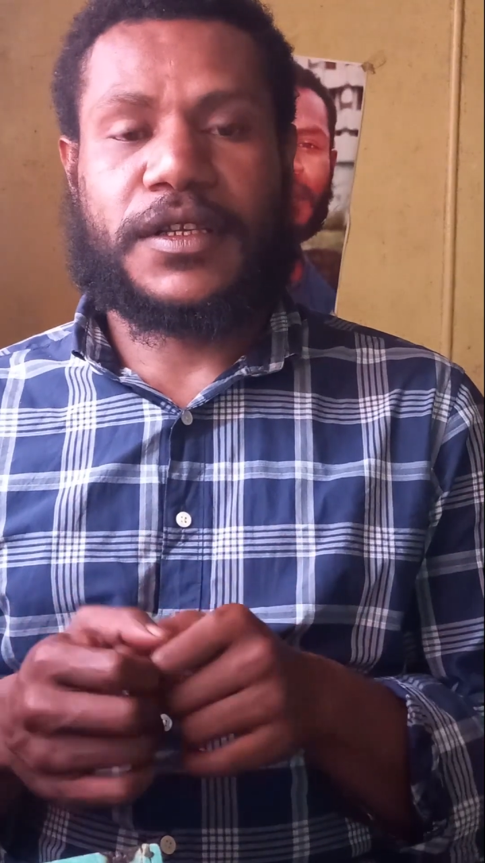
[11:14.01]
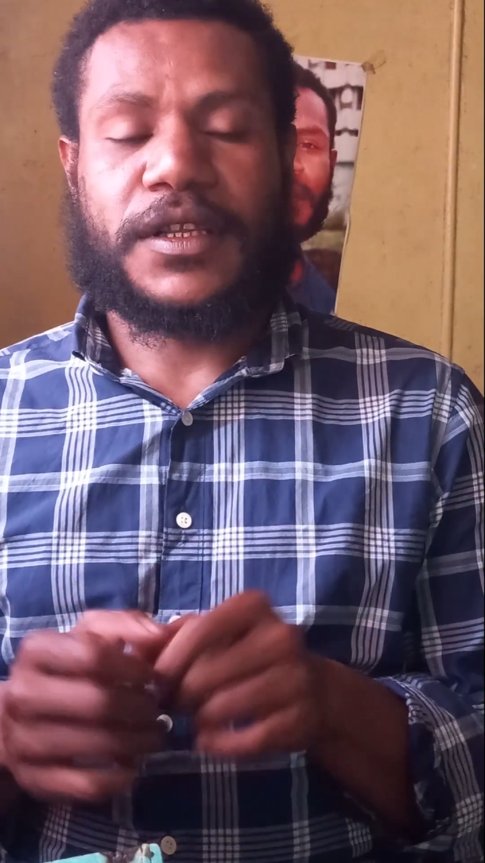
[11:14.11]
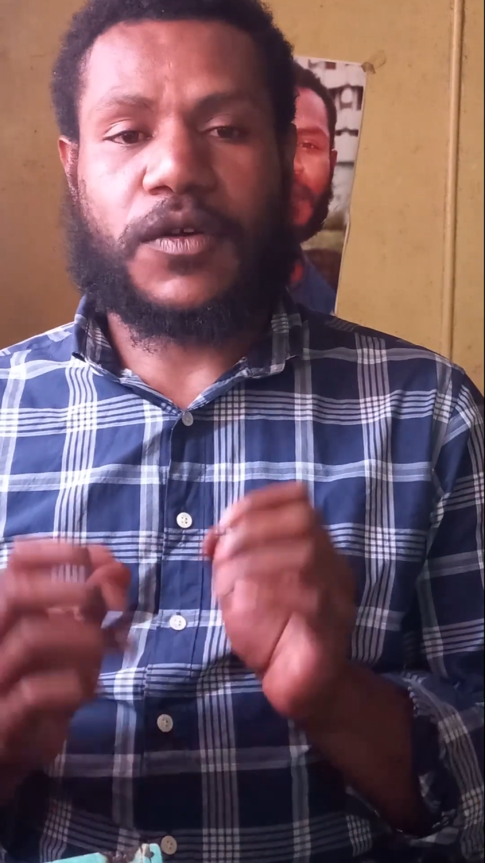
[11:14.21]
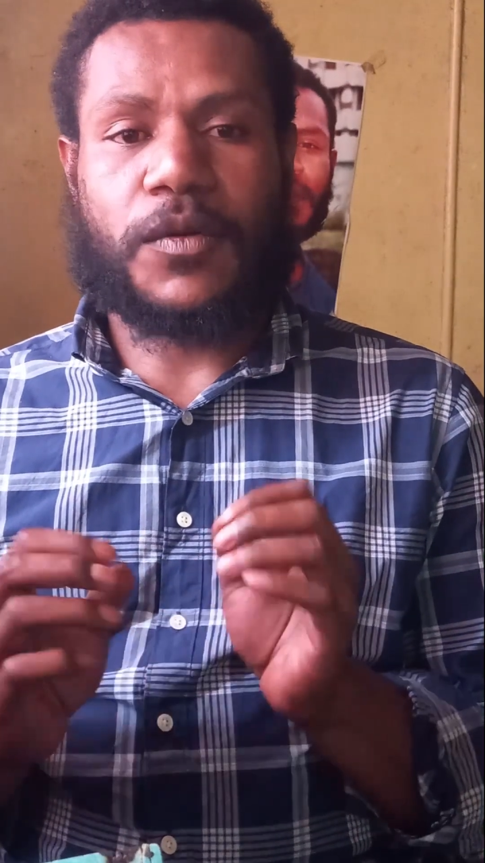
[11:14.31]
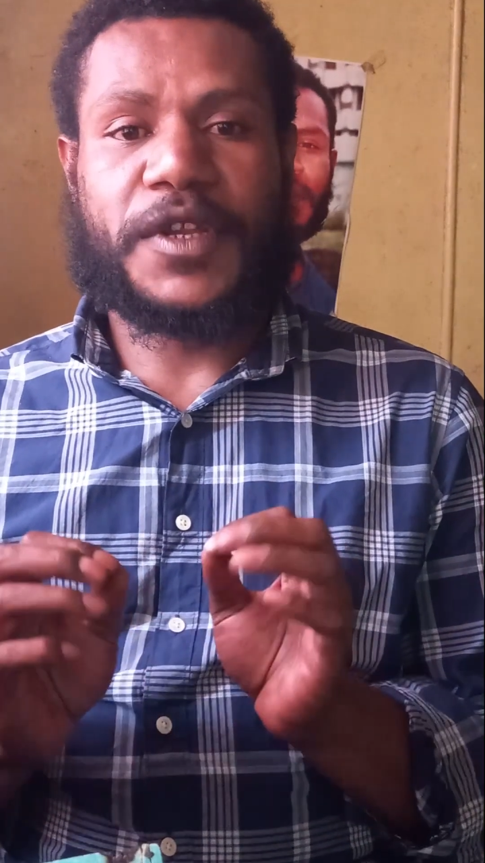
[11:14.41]

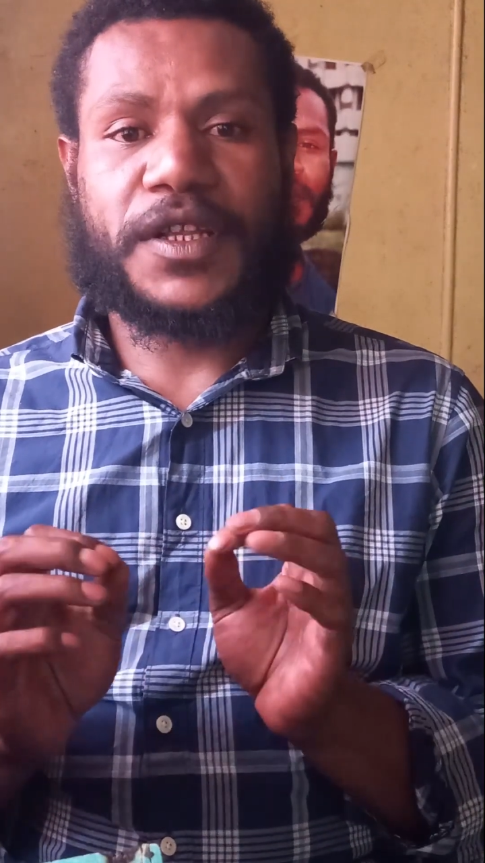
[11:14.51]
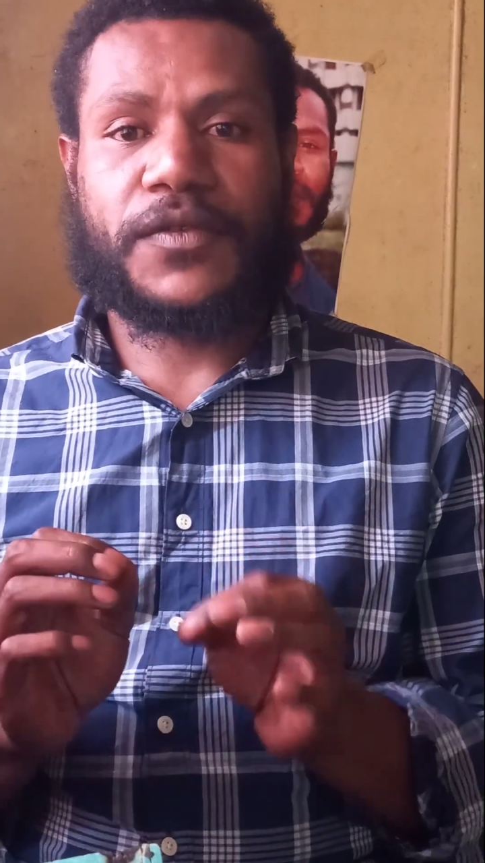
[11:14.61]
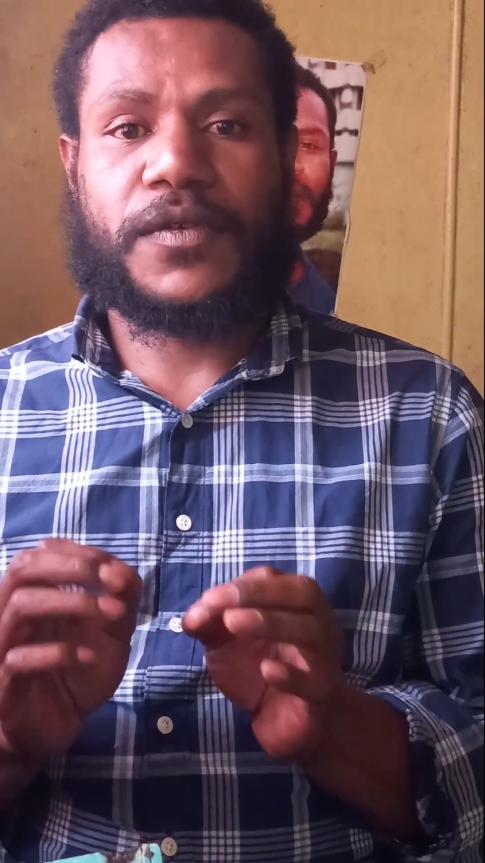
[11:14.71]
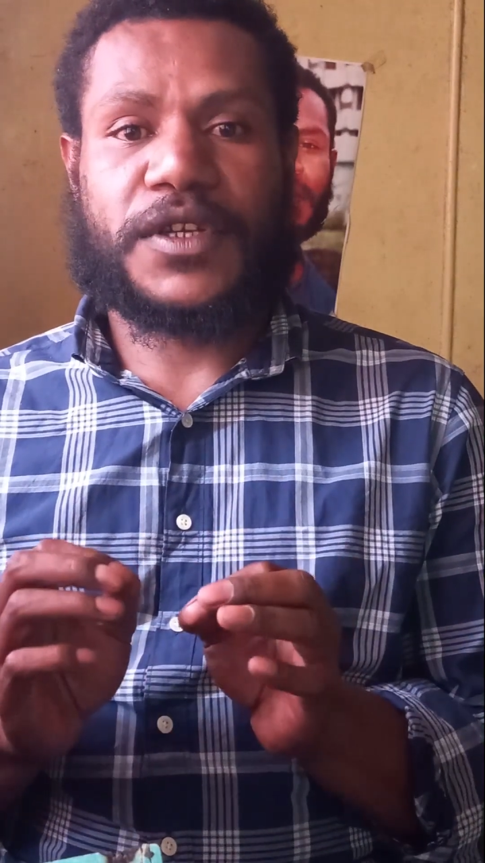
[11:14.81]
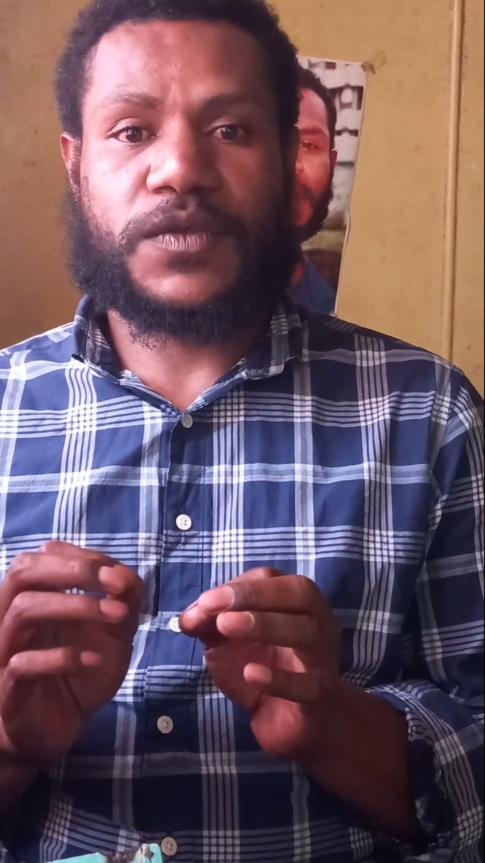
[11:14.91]
The community
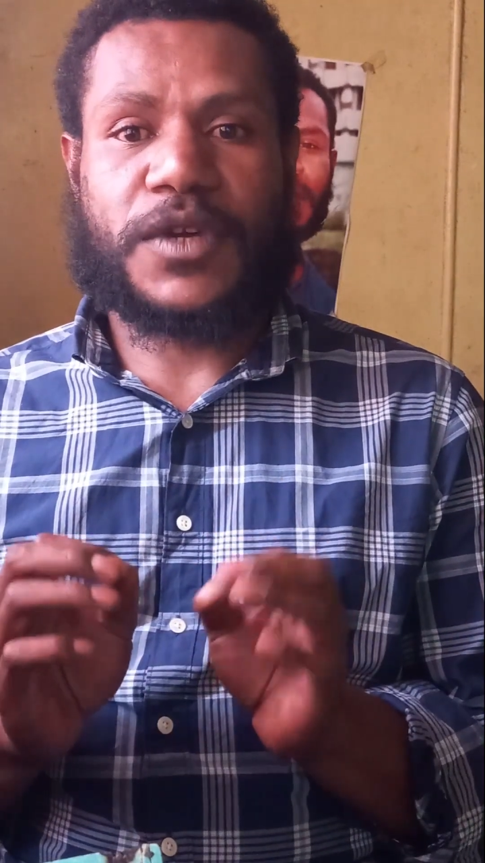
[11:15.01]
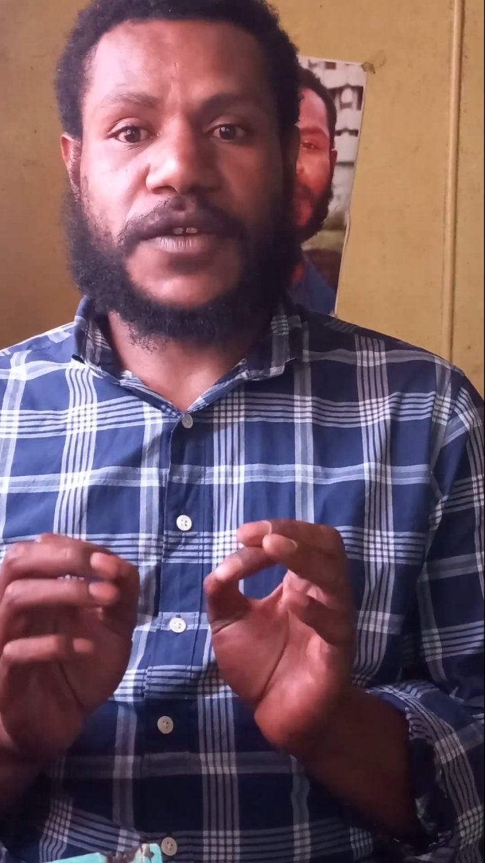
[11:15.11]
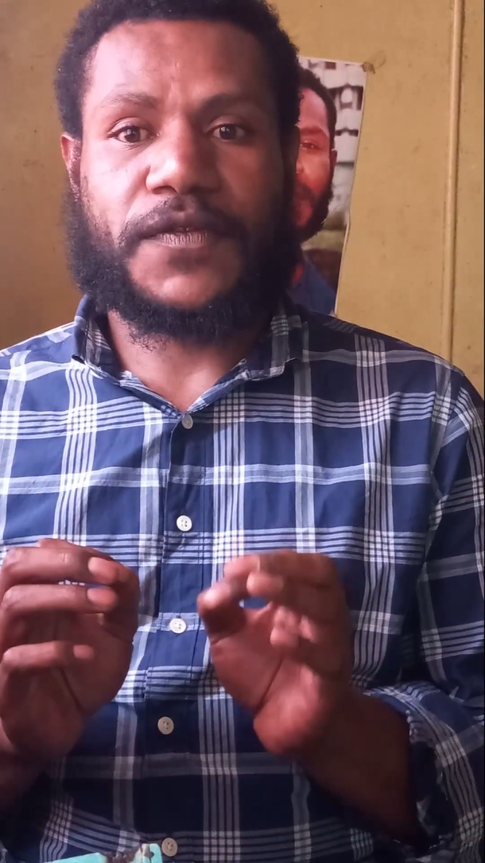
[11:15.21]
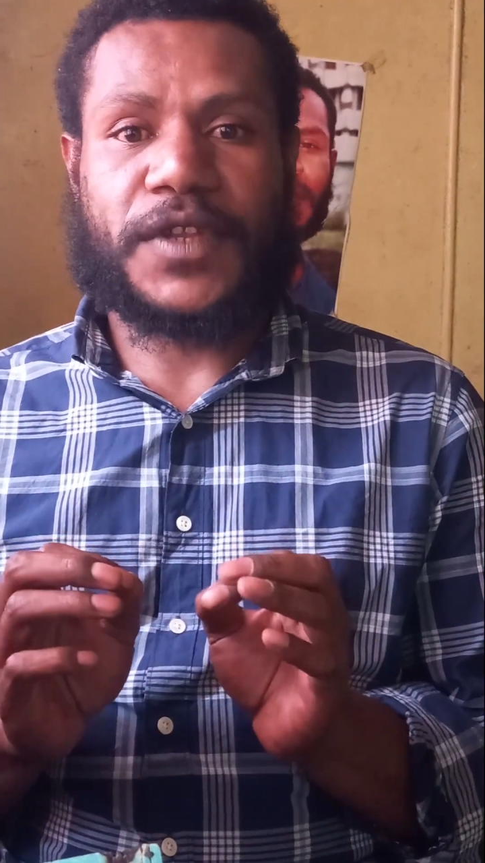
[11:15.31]
role is one of